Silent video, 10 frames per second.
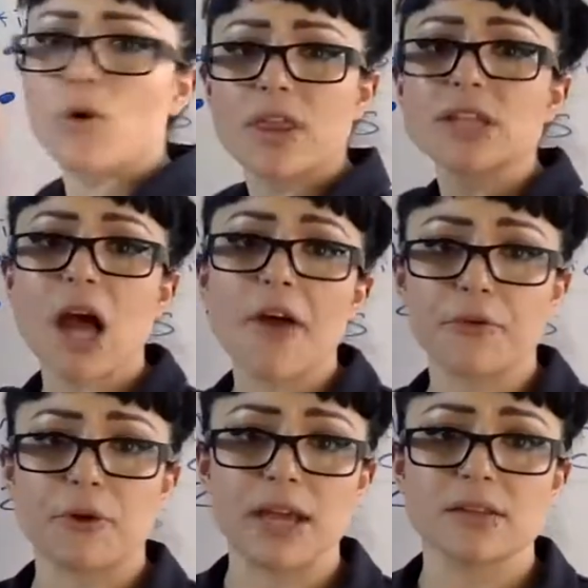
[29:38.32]
more than dot
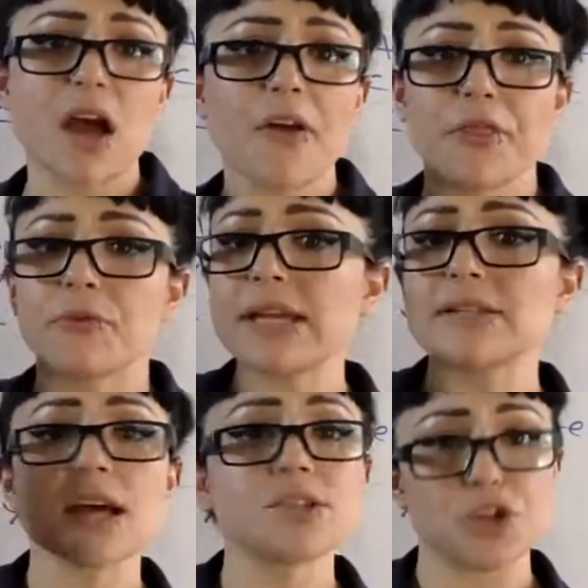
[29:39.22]
three. Dot three
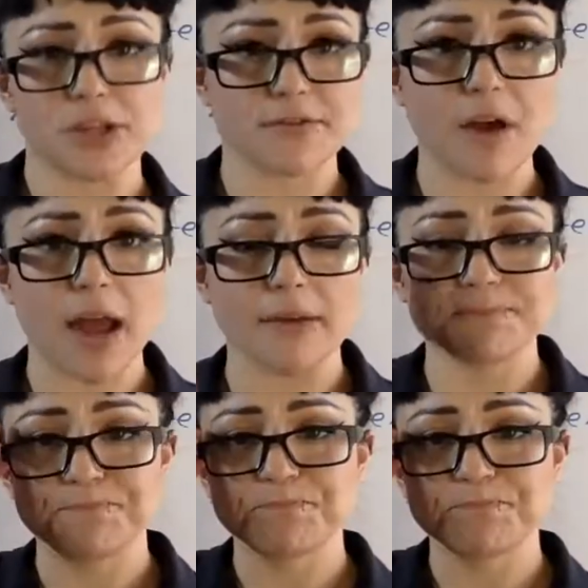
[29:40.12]
does just fine.